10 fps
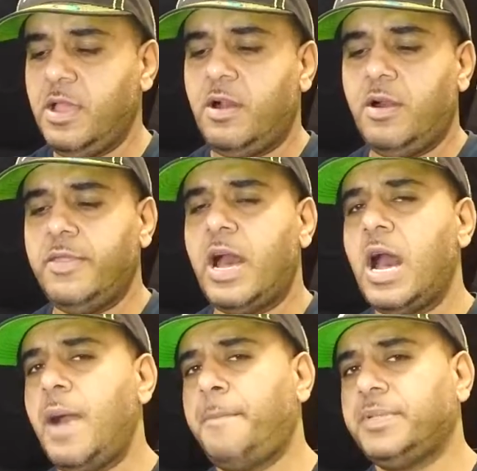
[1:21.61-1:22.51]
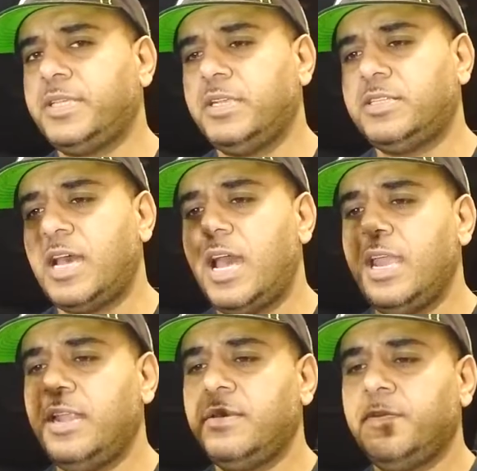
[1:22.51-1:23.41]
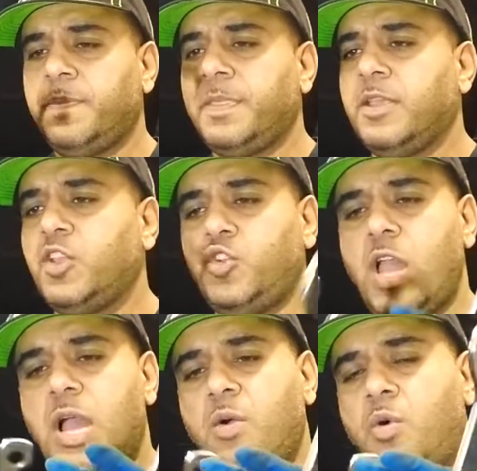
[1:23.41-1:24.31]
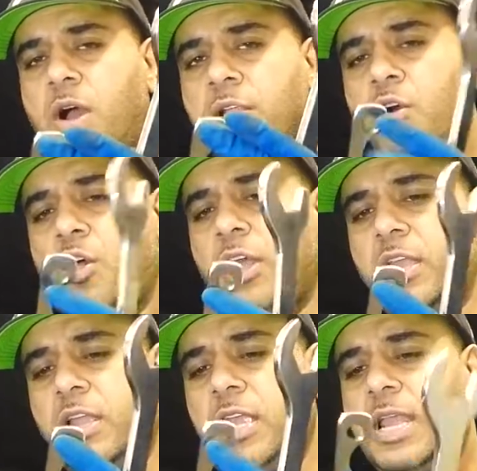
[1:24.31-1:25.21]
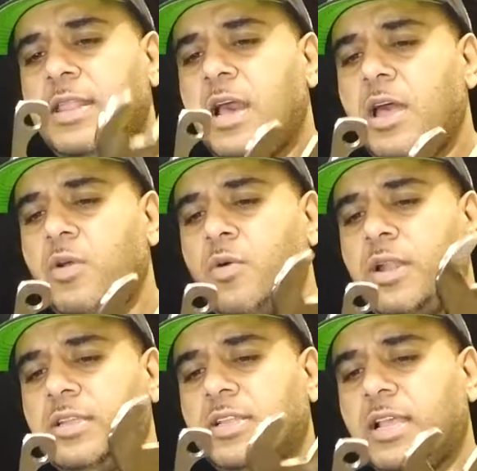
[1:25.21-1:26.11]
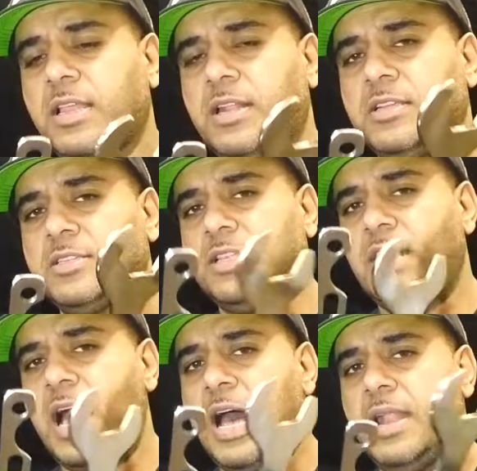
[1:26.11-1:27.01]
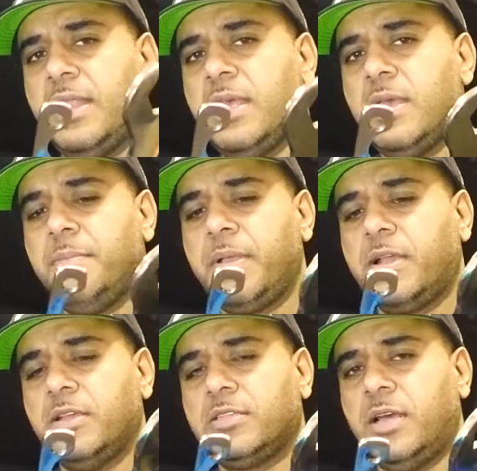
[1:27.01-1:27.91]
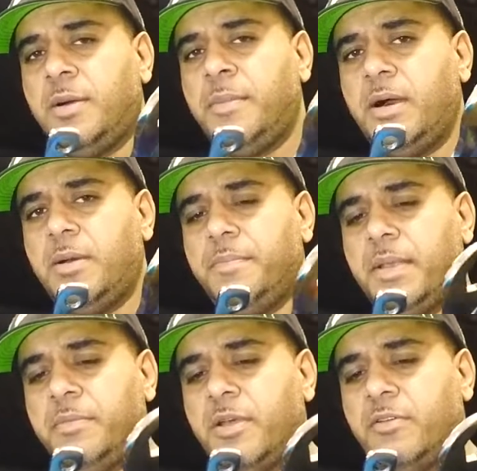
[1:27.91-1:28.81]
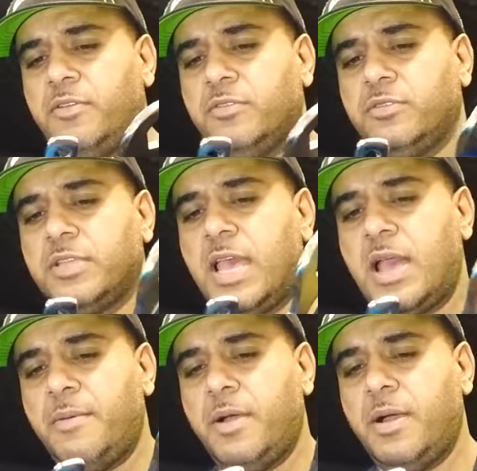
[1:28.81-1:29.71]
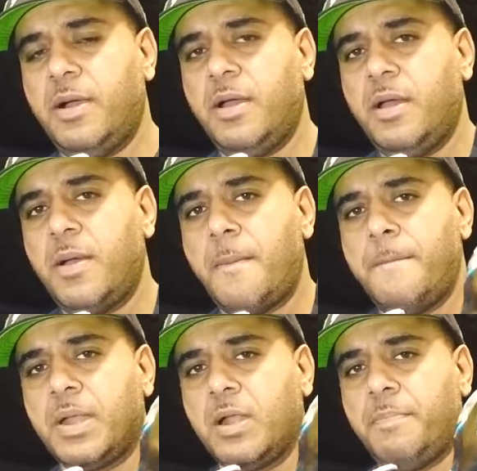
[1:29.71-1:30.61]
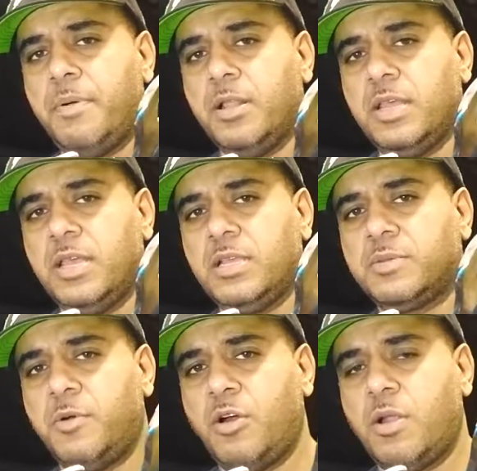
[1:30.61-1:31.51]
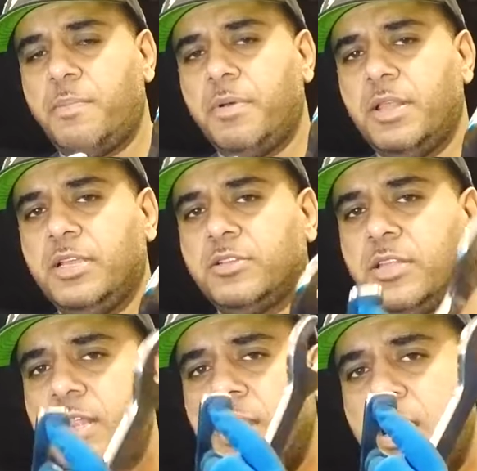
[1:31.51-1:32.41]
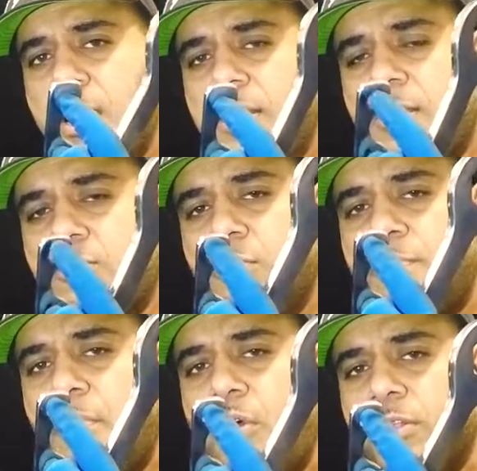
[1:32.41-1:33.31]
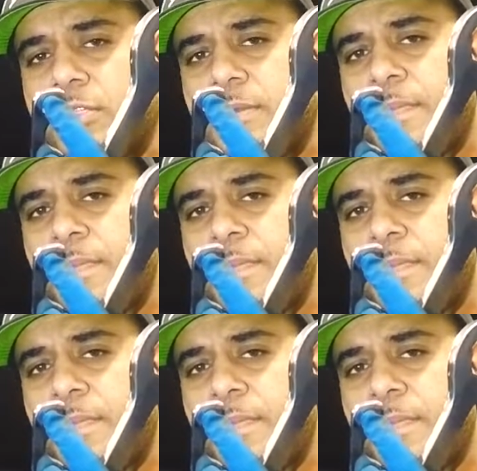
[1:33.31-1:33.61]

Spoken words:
on the opposite side you have one hole here, and the other one is like a little slot, because some BMWs have a bigger pulley, smaller pulley, so the nut, the two bolts